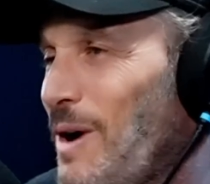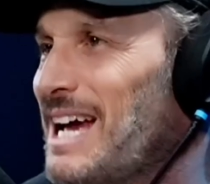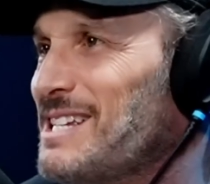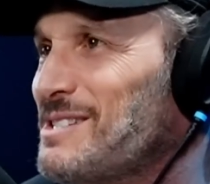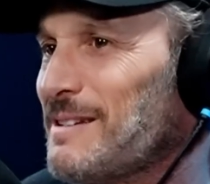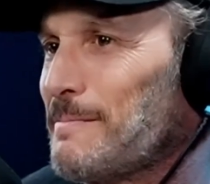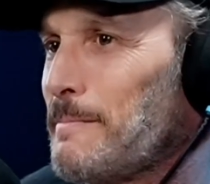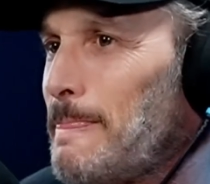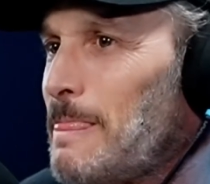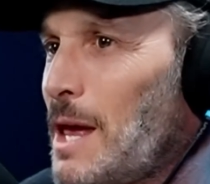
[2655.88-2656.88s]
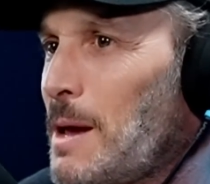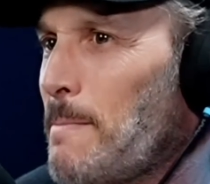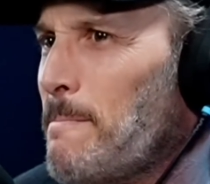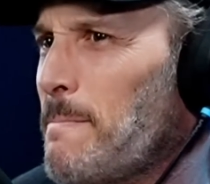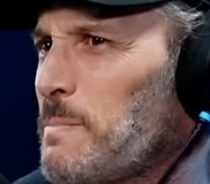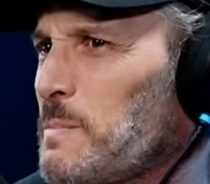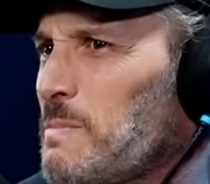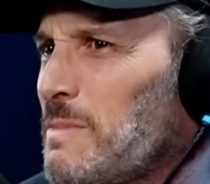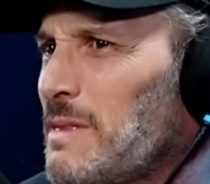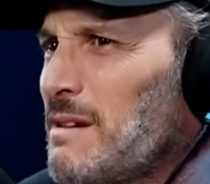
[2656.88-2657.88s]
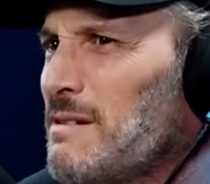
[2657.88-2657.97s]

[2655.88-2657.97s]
But it's basically a luxury vacation.